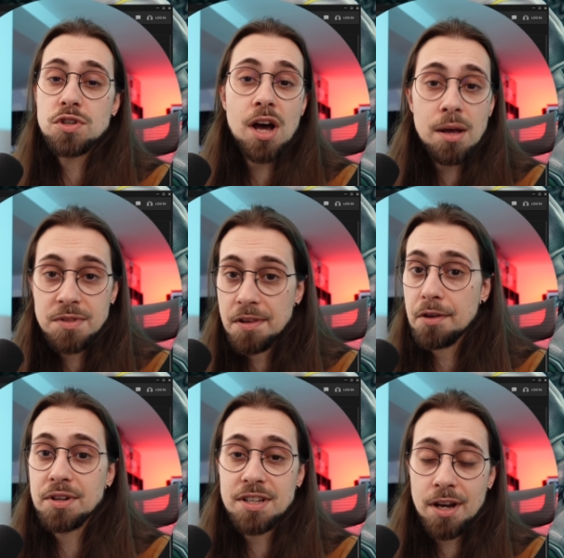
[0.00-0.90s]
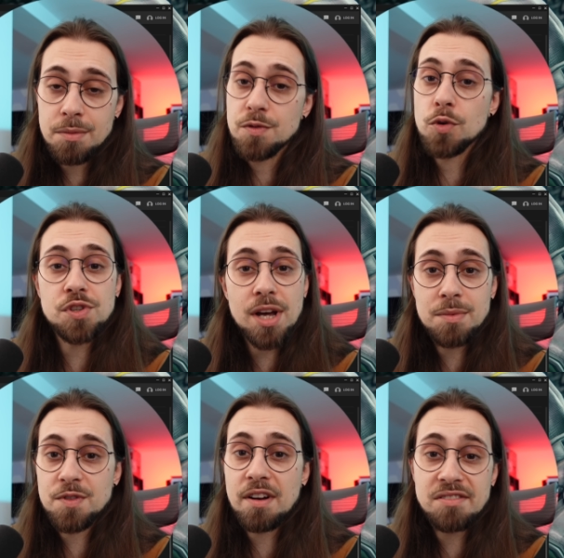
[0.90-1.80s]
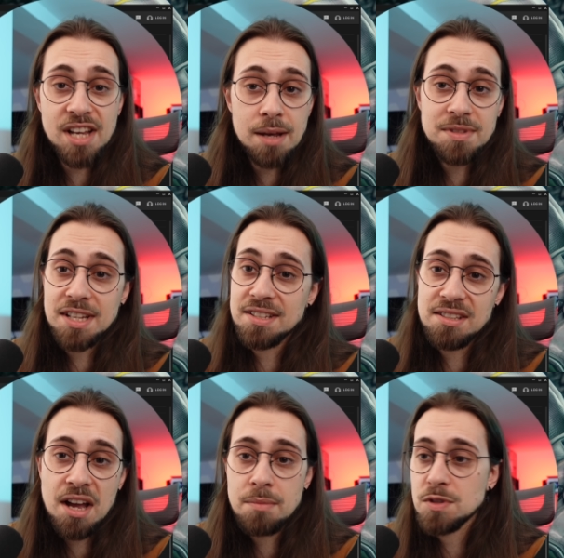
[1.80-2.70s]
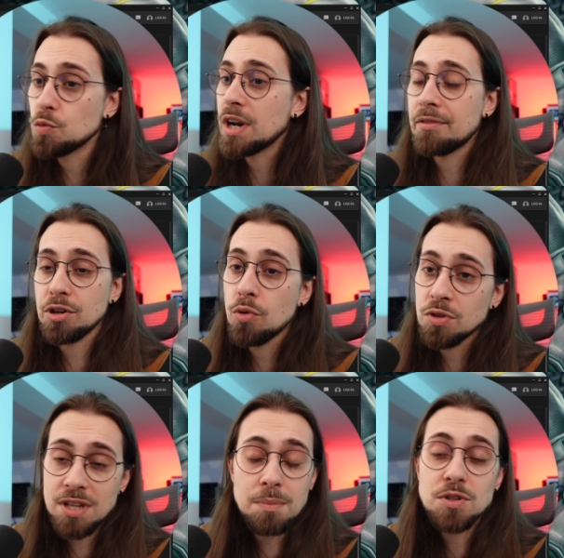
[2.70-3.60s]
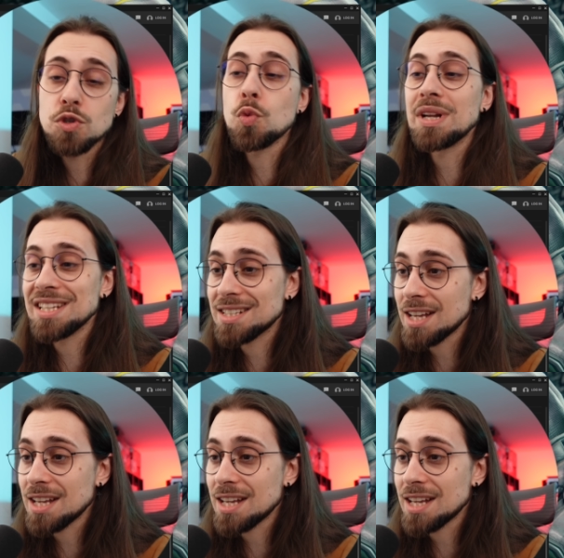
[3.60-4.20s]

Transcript: times, 3 times, 4 times, 5 times, 6 times, whatever you want, up to 20